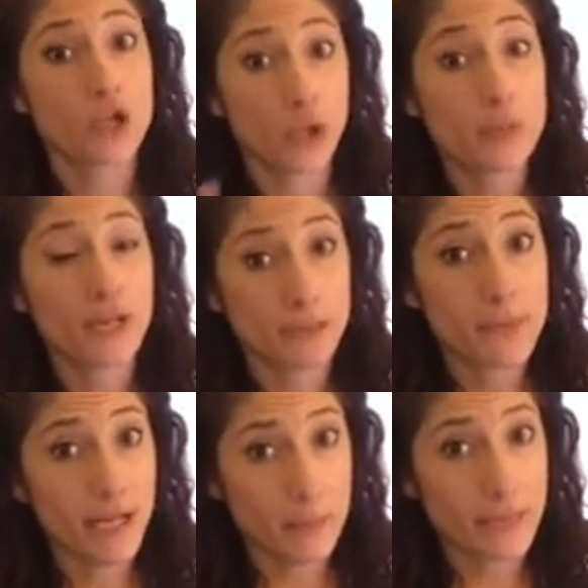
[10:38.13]
You're going to
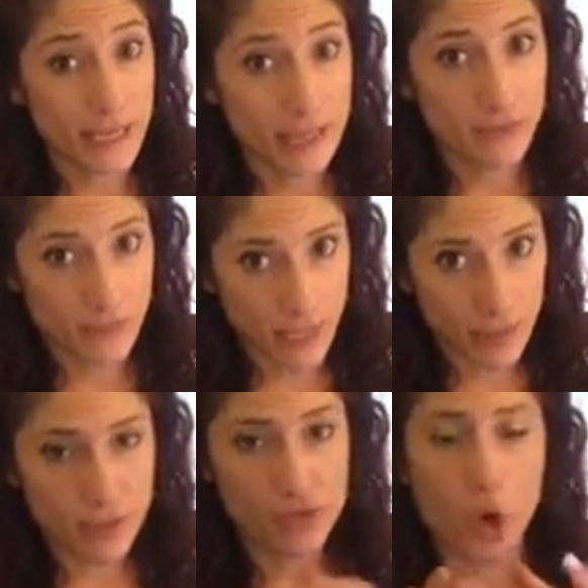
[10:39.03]
become a negative
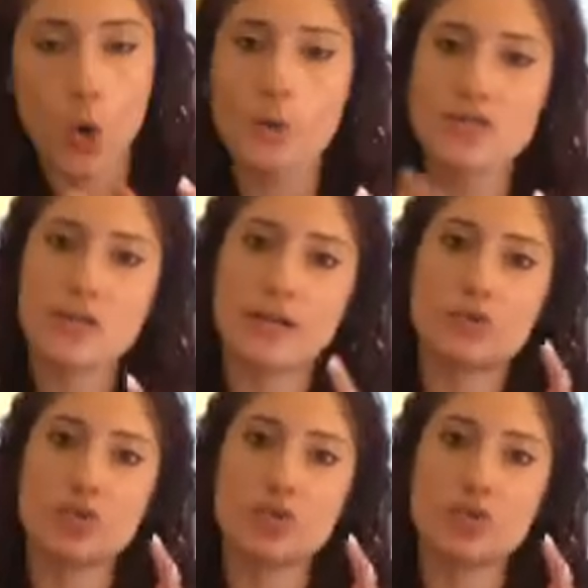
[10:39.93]
Nelly. So always try to